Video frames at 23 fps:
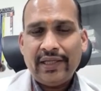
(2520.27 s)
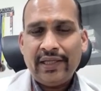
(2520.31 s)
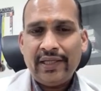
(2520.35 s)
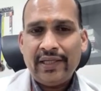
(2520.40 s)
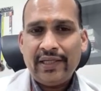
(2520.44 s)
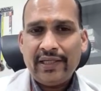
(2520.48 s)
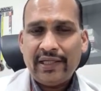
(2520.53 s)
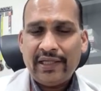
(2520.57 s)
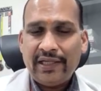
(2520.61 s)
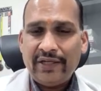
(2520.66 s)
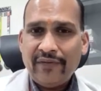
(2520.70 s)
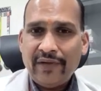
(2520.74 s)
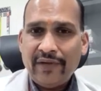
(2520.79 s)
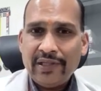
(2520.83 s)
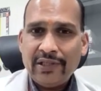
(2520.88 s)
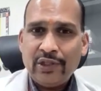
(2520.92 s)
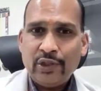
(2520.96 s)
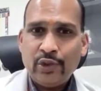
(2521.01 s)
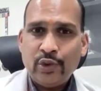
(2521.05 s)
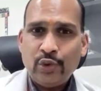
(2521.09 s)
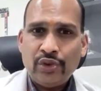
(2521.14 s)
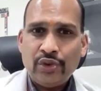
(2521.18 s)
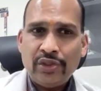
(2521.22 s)
and he
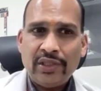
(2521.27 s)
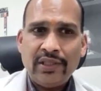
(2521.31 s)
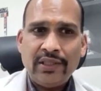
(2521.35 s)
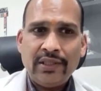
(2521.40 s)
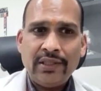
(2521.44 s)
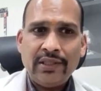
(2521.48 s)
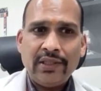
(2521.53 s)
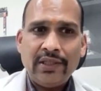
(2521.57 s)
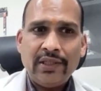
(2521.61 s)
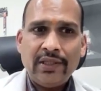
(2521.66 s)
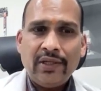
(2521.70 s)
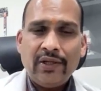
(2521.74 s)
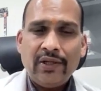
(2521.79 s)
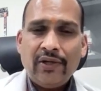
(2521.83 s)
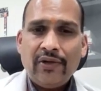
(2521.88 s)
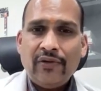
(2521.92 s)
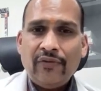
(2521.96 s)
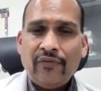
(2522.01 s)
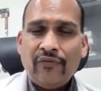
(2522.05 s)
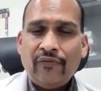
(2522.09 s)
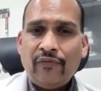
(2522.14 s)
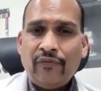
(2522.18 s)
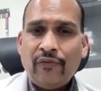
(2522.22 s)
was using
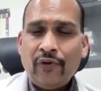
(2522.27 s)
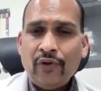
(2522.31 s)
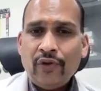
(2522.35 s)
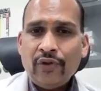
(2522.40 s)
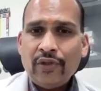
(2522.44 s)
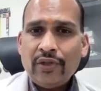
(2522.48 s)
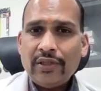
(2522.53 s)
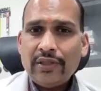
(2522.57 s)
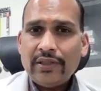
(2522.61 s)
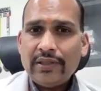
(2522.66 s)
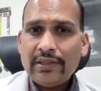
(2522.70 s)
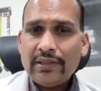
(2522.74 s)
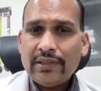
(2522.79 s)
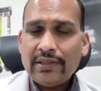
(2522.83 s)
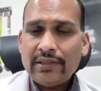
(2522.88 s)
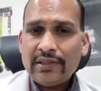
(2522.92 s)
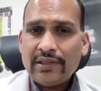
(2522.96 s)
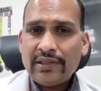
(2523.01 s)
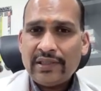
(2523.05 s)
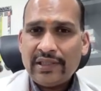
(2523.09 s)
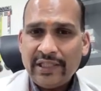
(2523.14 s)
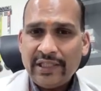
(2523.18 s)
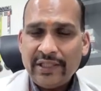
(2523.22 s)
for
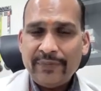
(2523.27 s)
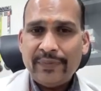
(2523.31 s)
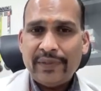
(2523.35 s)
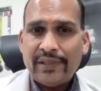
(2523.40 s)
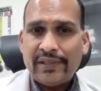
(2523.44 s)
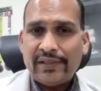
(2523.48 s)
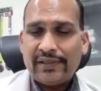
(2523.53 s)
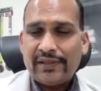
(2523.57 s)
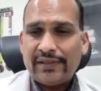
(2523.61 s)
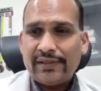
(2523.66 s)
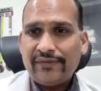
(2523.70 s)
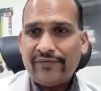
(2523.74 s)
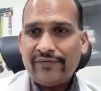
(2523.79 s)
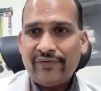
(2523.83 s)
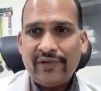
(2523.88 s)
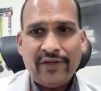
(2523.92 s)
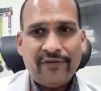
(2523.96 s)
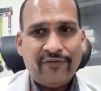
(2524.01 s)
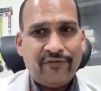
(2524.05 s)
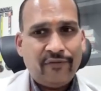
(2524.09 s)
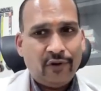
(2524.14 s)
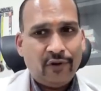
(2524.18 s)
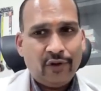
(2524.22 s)
3 months. We
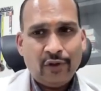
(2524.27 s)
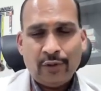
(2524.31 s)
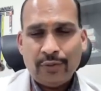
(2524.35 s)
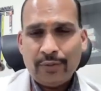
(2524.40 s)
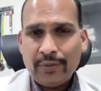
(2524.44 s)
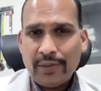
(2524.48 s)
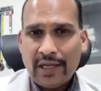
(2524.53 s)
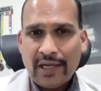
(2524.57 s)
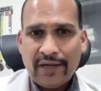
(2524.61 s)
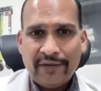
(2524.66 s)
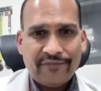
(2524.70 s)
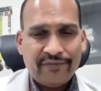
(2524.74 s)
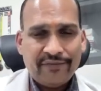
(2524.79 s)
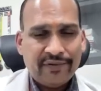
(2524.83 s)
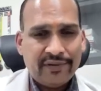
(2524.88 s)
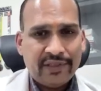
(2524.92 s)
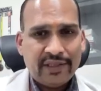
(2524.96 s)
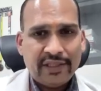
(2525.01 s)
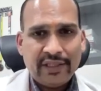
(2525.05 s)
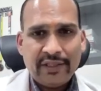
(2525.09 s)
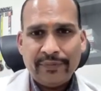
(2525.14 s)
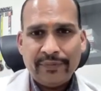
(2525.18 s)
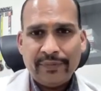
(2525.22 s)
have followed after
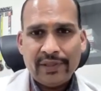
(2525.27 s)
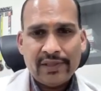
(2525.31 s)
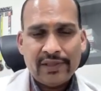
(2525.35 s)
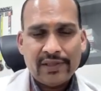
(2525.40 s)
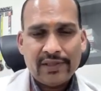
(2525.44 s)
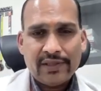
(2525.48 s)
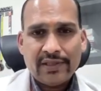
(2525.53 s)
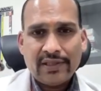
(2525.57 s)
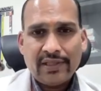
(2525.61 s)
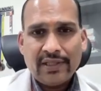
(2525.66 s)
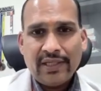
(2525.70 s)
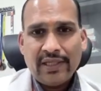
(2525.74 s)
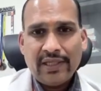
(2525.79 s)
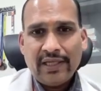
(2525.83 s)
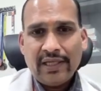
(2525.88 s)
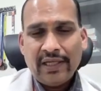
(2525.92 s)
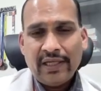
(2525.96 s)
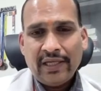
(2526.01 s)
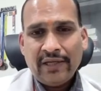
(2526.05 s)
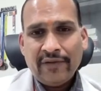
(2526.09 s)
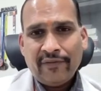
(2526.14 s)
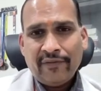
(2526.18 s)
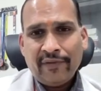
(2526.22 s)
3 months,
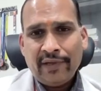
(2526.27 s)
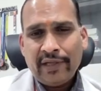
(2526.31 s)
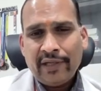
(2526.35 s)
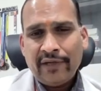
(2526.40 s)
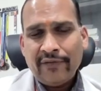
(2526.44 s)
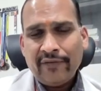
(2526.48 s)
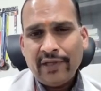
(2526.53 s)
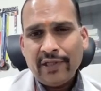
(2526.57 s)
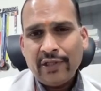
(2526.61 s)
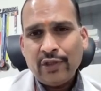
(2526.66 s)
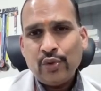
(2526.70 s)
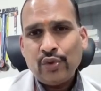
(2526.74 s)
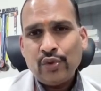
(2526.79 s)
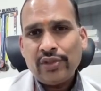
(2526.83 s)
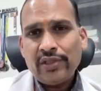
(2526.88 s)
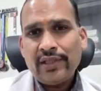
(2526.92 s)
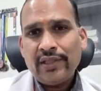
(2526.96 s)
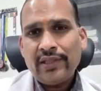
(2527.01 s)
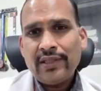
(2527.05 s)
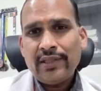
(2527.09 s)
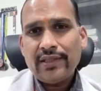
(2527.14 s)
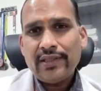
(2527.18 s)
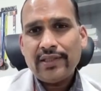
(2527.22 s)
and he was
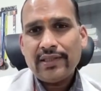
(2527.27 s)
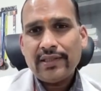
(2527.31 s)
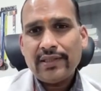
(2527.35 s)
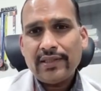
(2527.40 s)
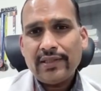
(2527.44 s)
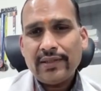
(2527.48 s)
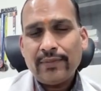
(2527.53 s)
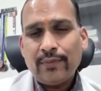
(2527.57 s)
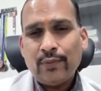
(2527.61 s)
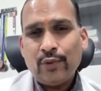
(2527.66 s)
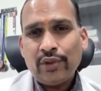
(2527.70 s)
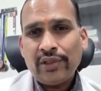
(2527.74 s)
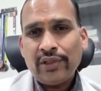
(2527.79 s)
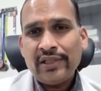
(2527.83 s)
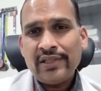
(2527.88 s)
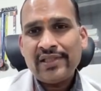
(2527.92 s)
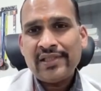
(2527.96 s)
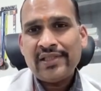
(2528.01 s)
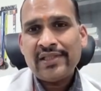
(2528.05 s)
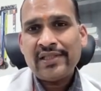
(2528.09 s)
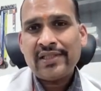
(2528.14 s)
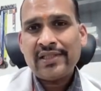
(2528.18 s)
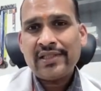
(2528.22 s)
using more than
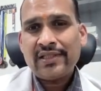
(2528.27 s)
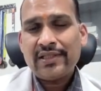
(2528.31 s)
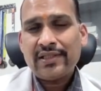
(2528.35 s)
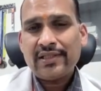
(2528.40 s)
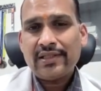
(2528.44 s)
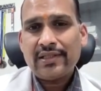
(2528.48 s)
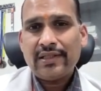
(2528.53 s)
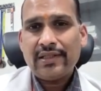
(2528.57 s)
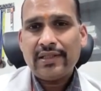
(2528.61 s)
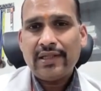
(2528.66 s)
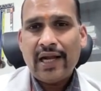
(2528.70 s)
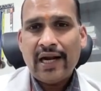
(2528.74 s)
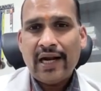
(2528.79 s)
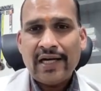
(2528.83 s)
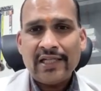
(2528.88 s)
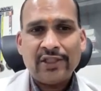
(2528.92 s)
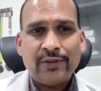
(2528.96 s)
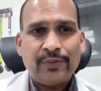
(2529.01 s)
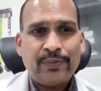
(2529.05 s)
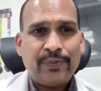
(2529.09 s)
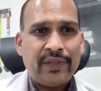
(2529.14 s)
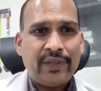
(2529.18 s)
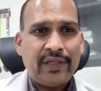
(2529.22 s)
6 hours
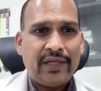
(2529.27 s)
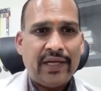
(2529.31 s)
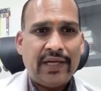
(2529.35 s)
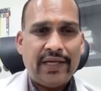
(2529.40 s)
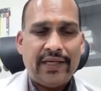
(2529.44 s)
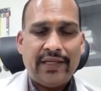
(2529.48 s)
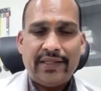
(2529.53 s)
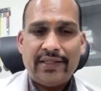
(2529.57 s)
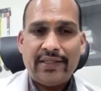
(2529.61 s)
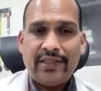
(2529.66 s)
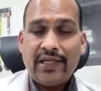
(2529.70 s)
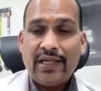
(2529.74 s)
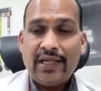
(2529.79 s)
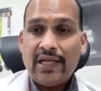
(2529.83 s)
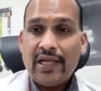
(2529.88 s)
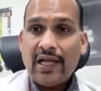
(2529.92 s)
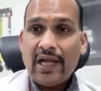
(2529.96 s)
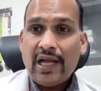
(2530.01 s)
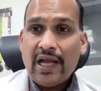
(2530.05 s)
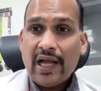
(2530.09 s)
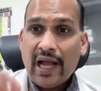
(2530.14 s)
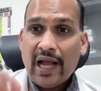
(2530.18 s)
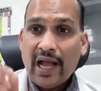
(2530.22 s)
per night.
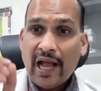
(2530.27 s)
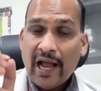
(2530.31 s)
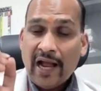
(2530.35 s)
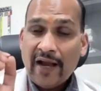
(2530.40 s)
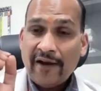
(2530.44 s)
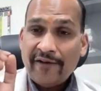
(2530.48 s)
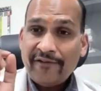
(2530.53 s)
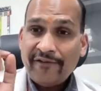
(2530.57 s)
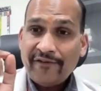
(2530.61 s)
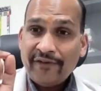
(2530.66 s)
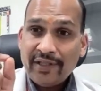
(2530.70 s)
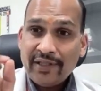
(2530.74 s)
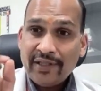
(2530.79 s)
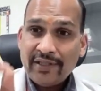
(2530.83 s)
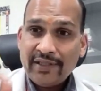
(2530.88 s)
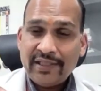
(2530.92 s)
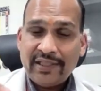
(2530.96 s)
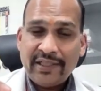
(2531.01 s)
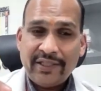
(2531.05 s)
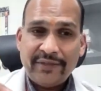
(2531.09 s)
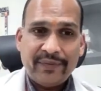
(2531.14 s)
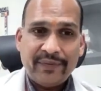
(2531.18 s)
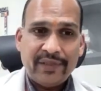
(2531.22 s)
After
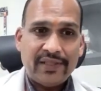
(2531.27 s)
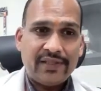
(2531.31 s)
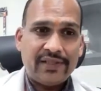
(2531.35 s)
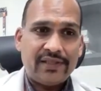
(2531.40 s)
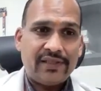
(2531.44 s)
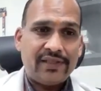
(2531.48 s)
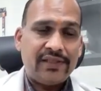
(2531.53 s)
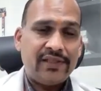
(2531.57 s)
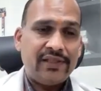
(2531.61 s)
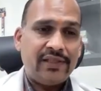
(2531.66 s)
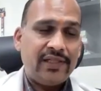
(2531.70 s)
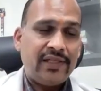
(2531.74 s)
3 months,